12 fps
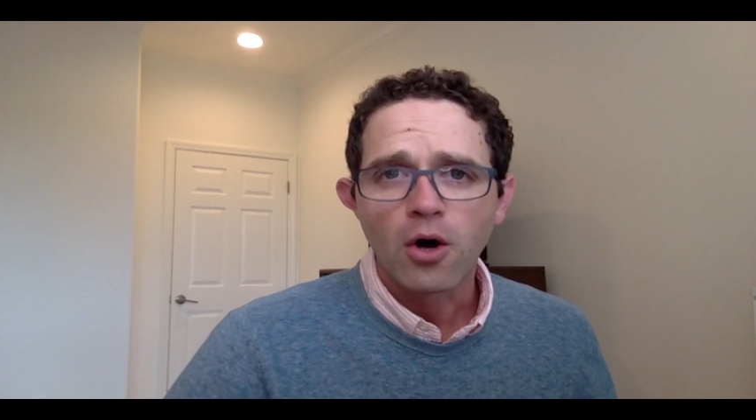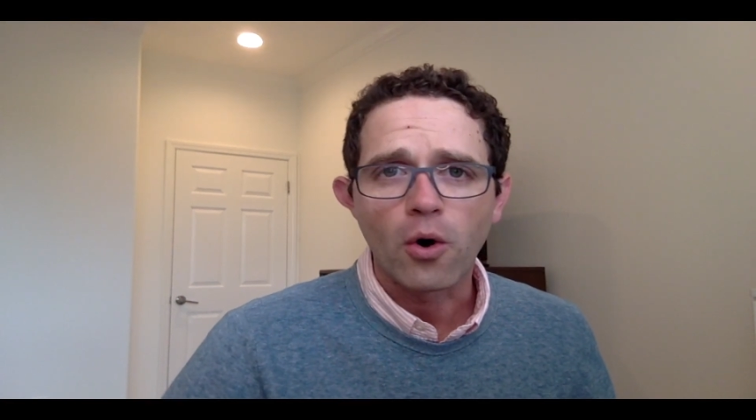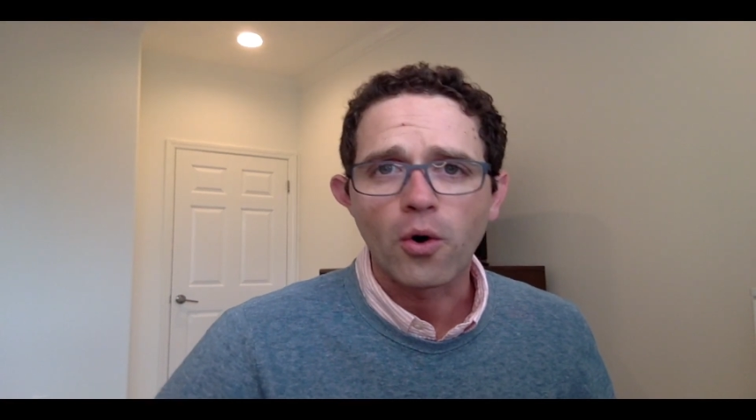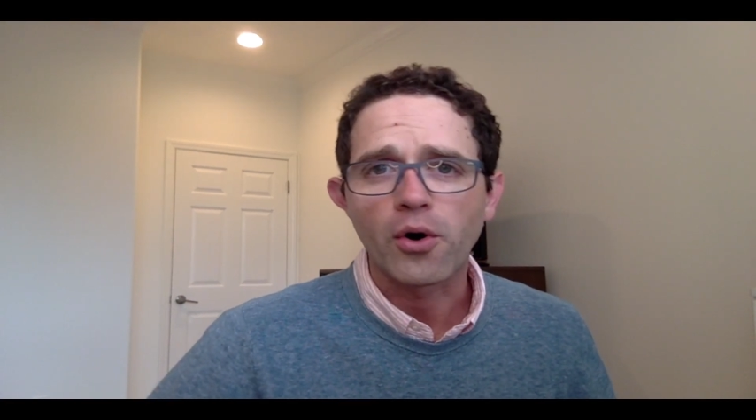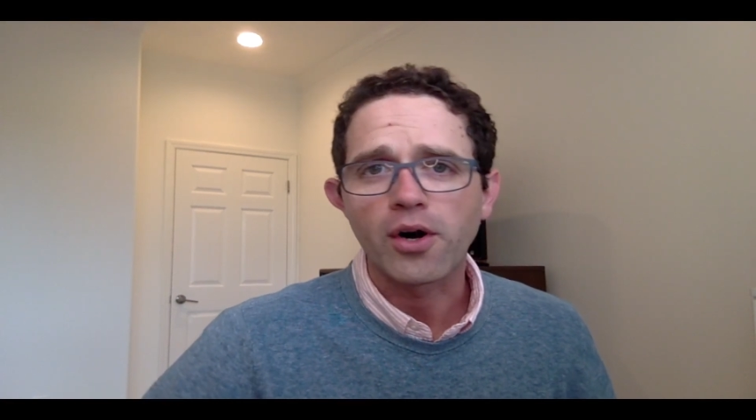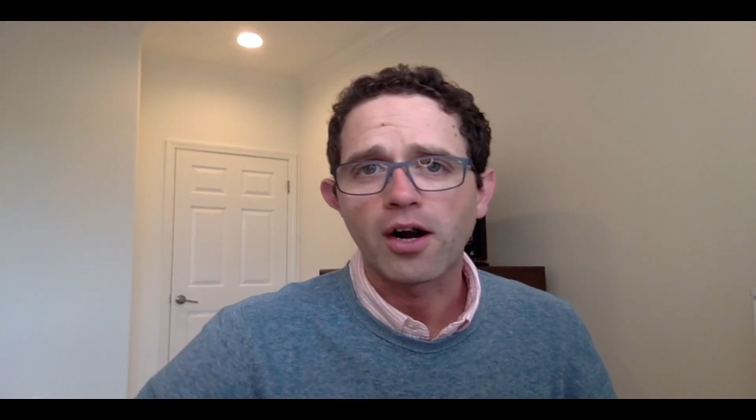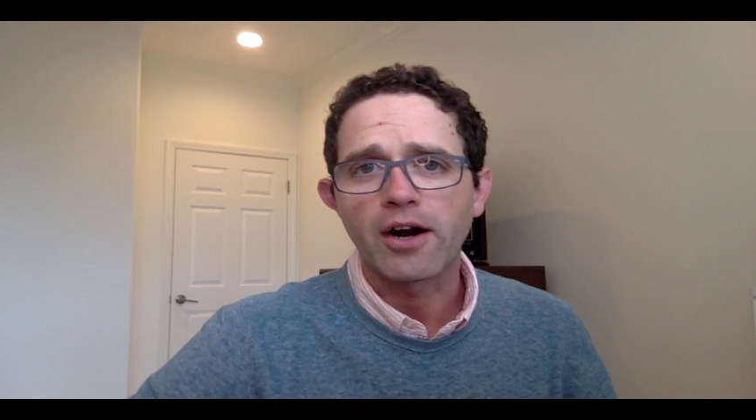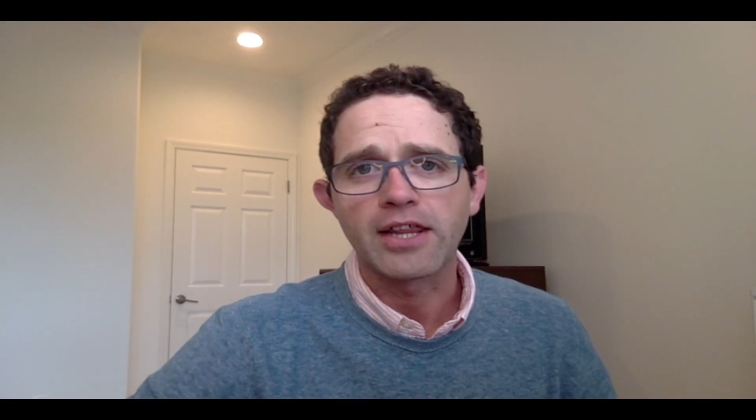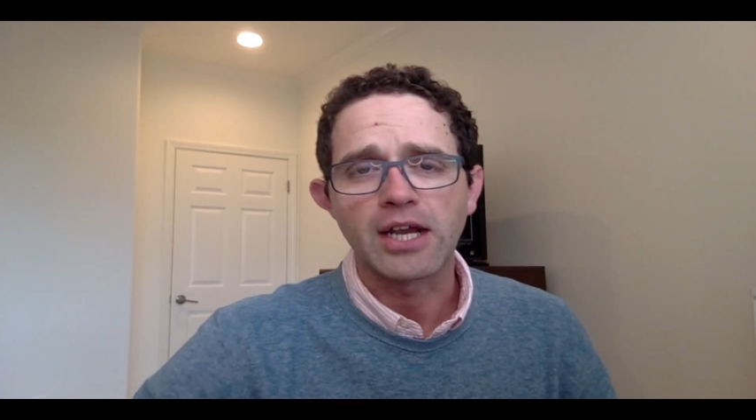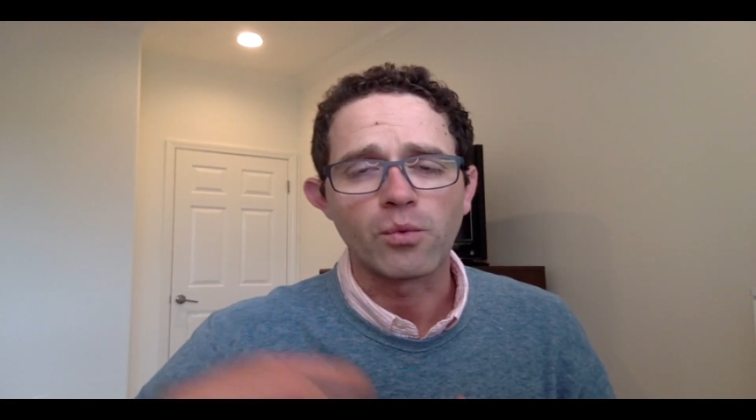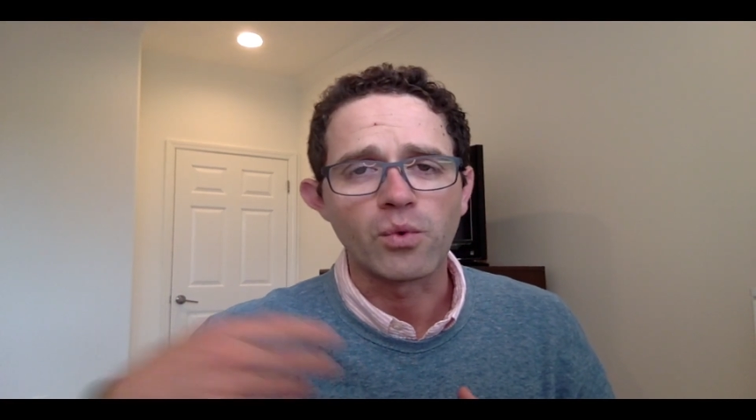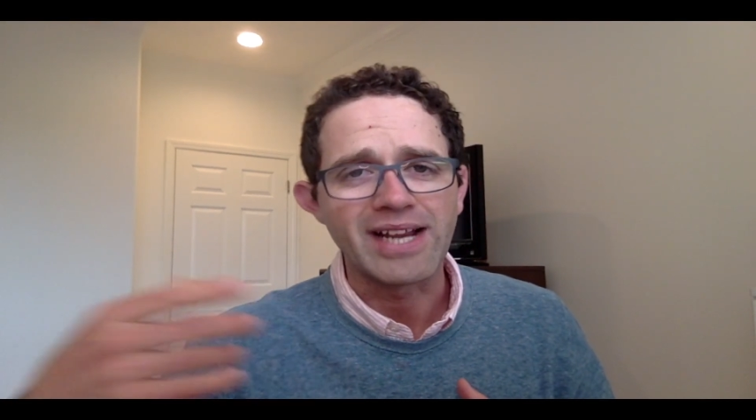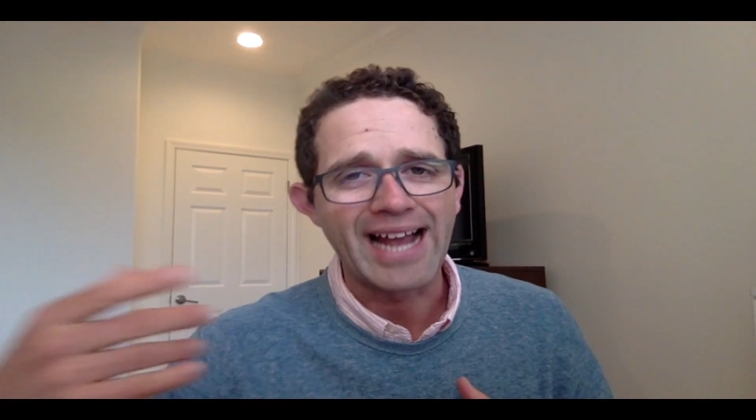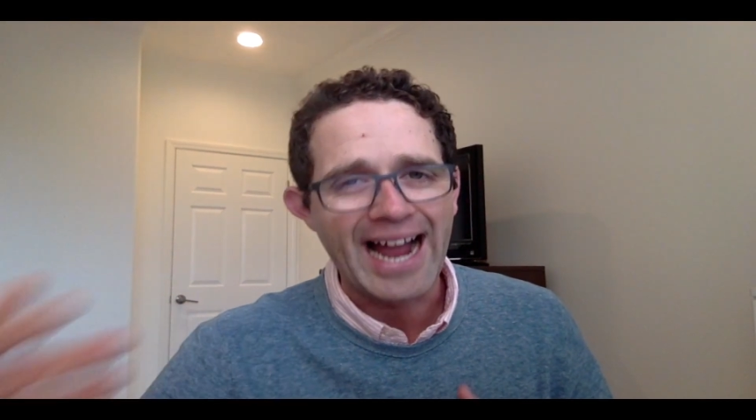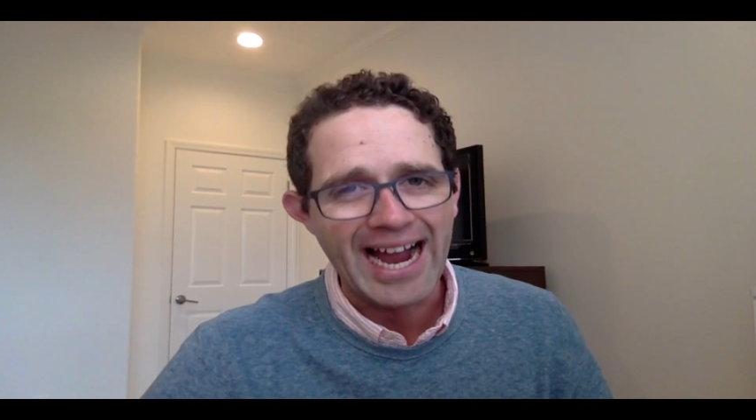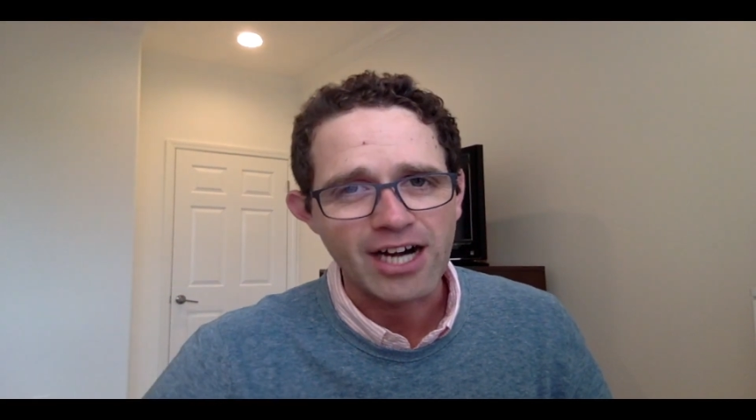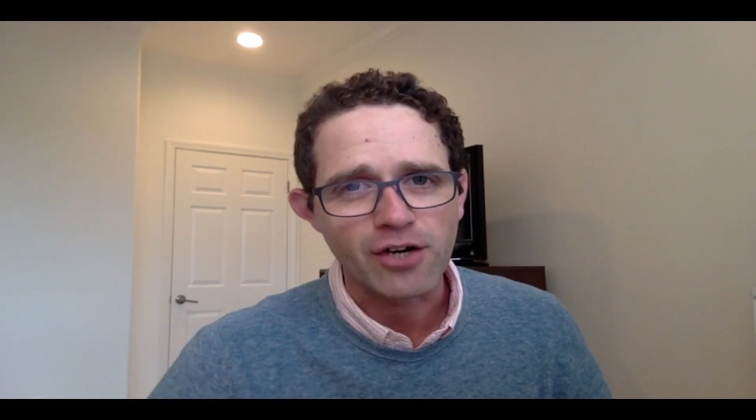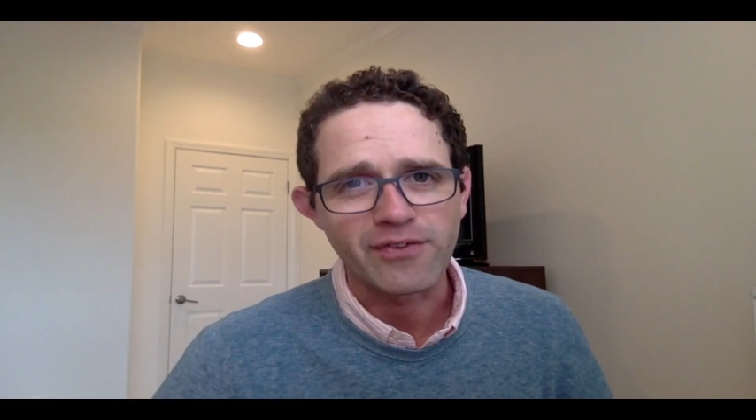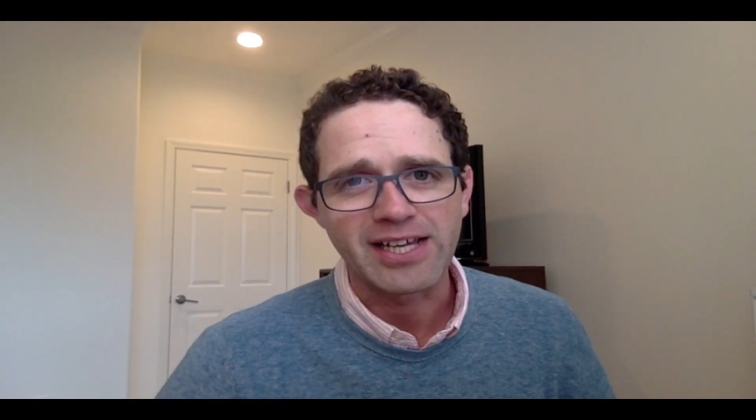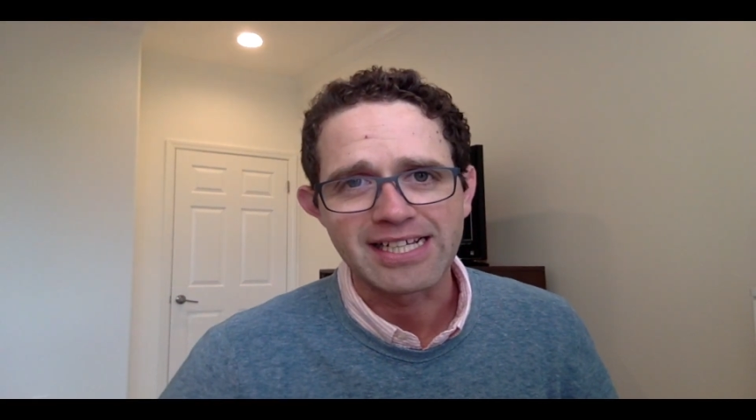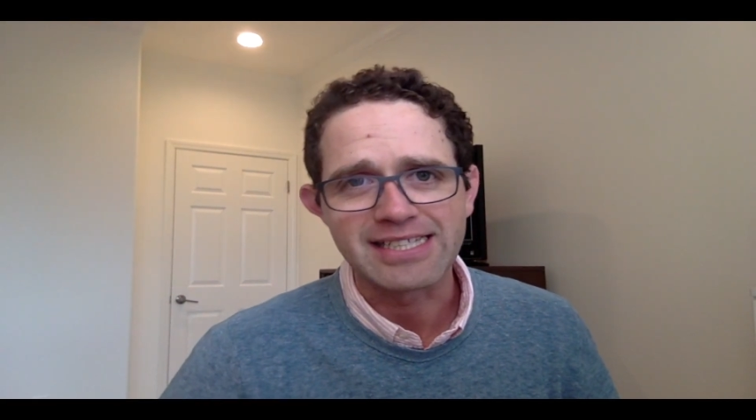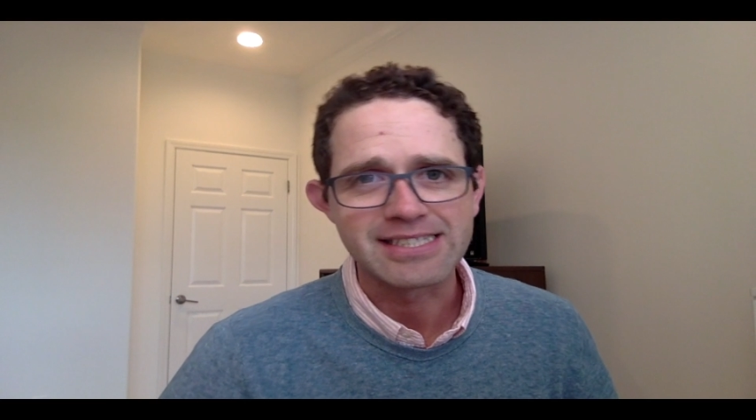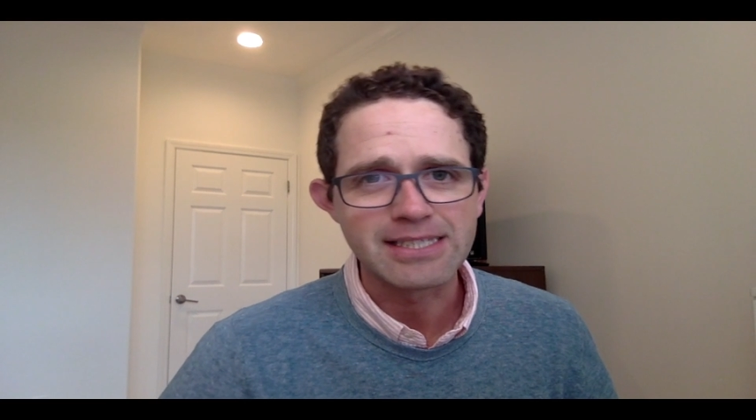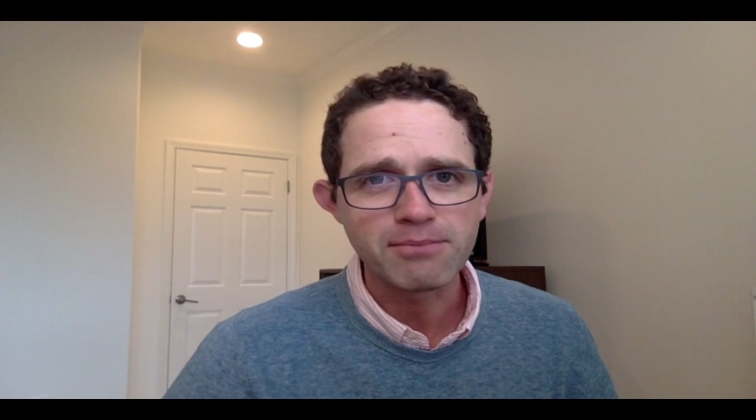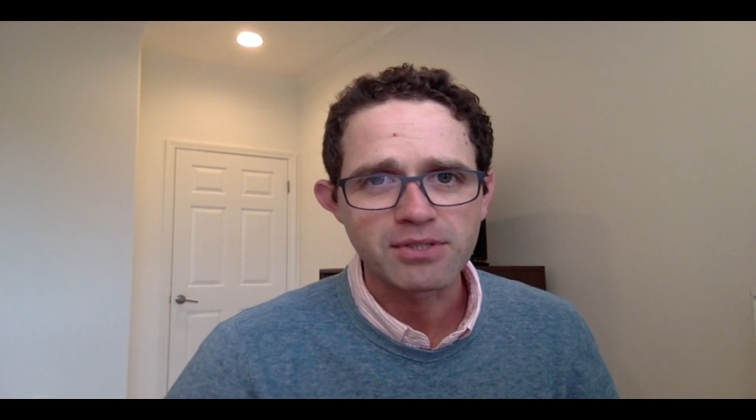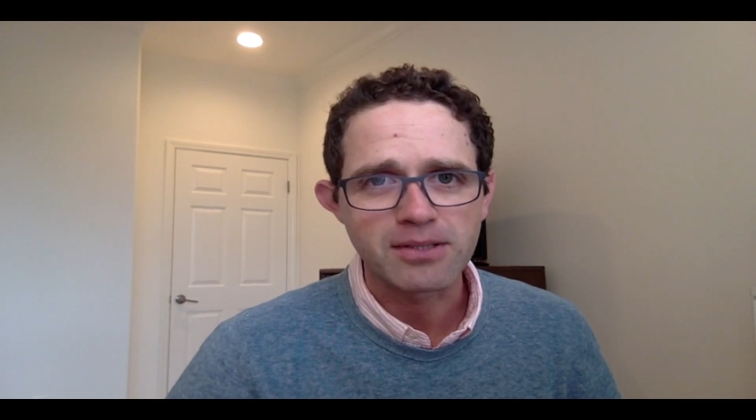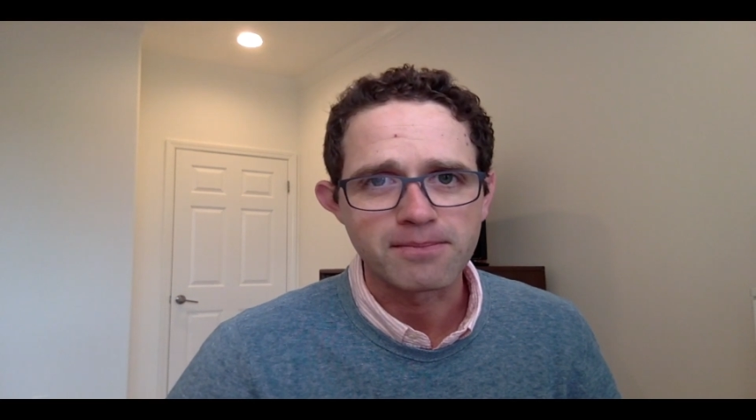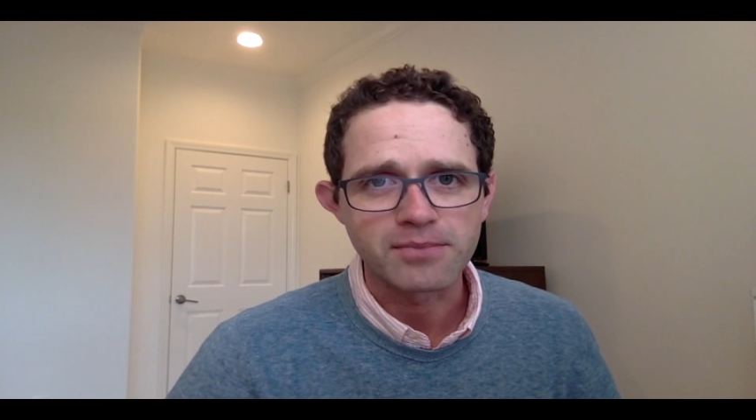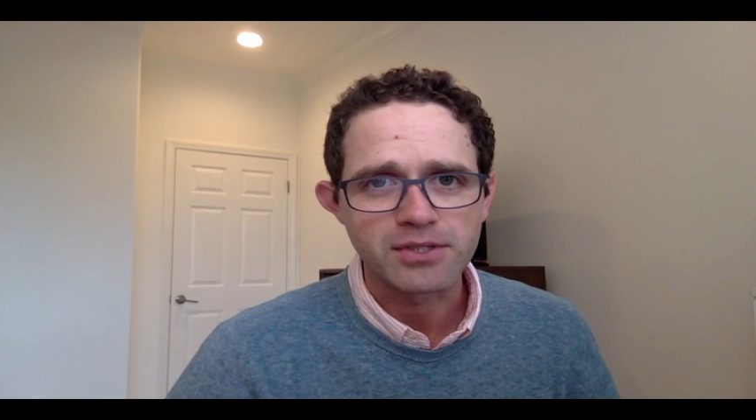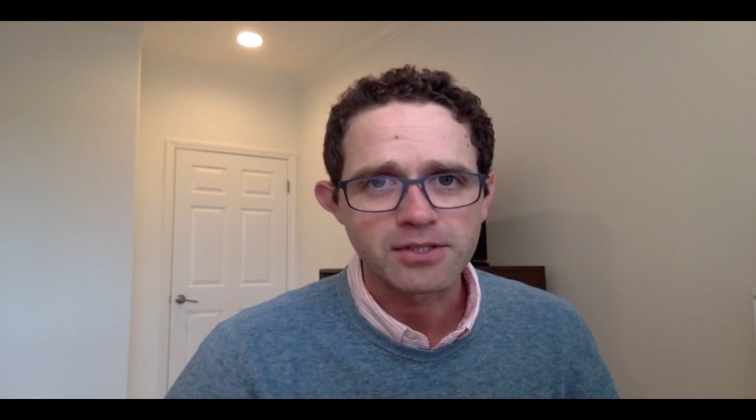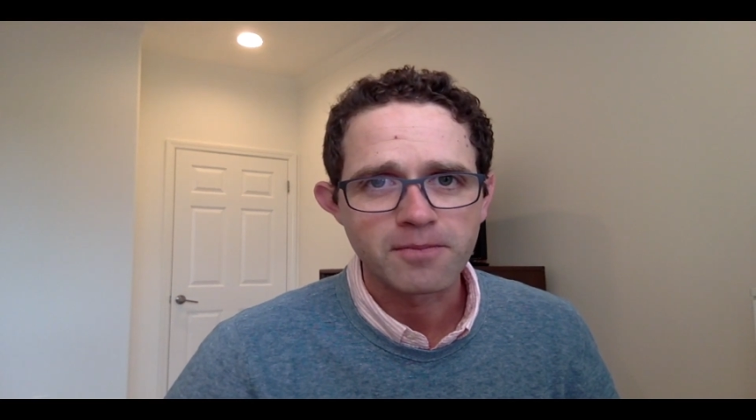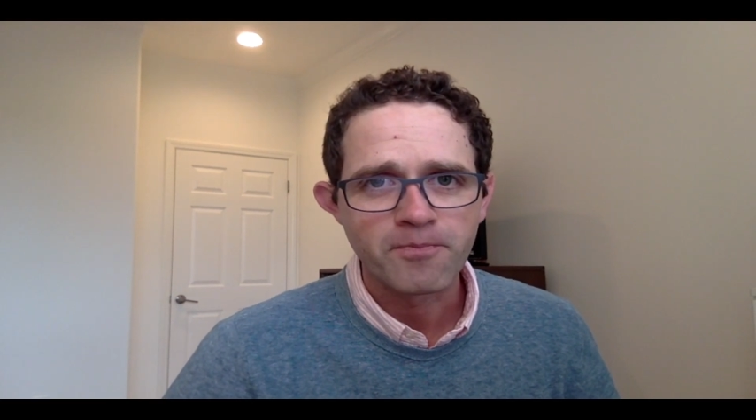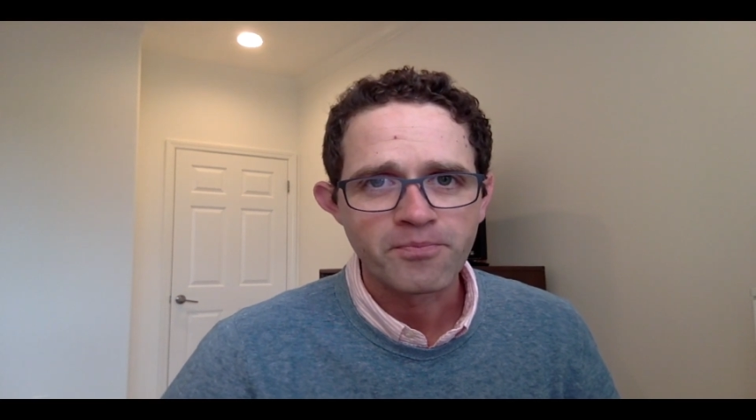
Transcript: Or are they re-aggravating symptoms?